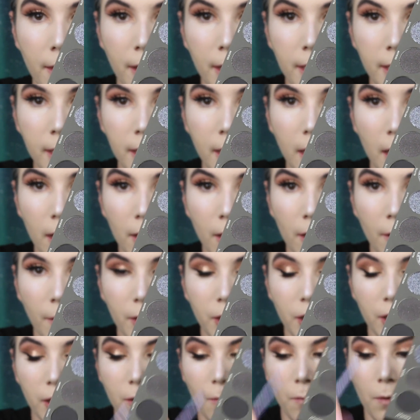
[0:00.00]
this color,
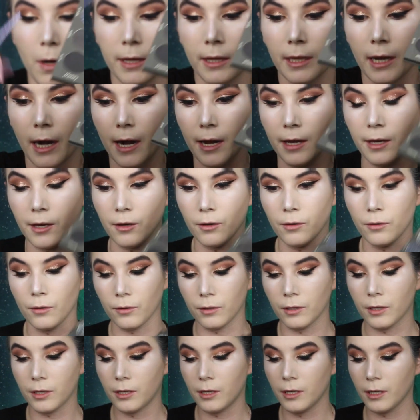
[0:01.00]
which is the one that I
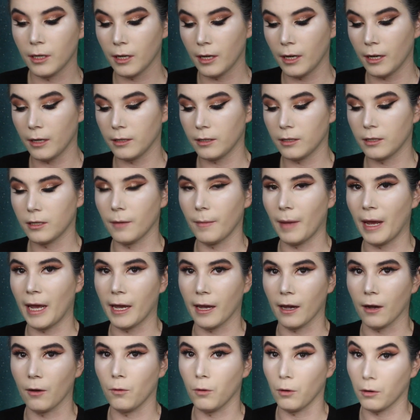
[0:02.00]
used to make
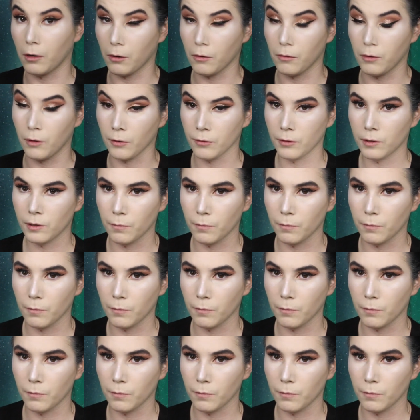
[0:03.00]
it quote unquote